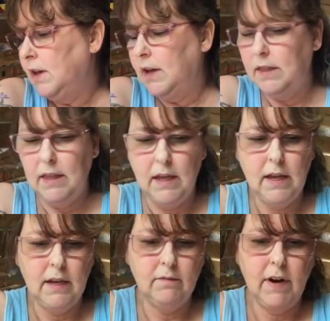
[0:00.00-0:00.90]
And
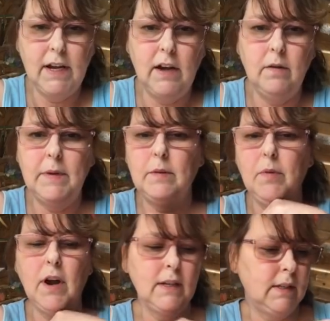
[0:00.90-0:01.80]
then right now I'm in the
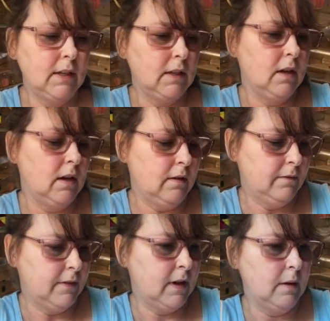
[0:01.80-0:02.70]
process
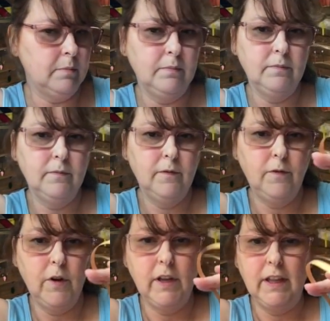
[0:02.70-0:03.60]
of um,
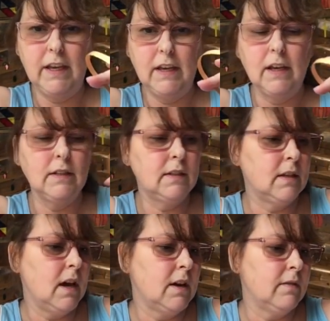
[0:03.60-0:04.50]
foiling and
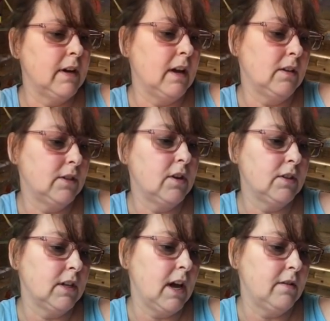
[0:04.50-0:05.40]
soldering. I'll
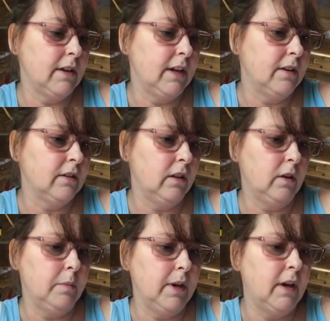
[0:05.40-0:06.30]
start soldering here in a
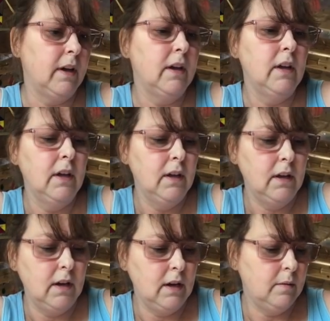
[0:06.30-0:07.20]
little bit.
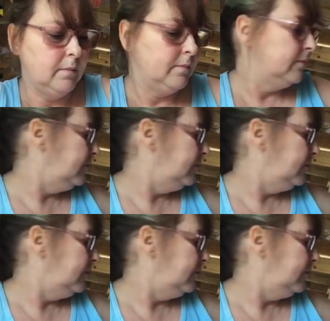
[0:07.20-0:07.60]
Um,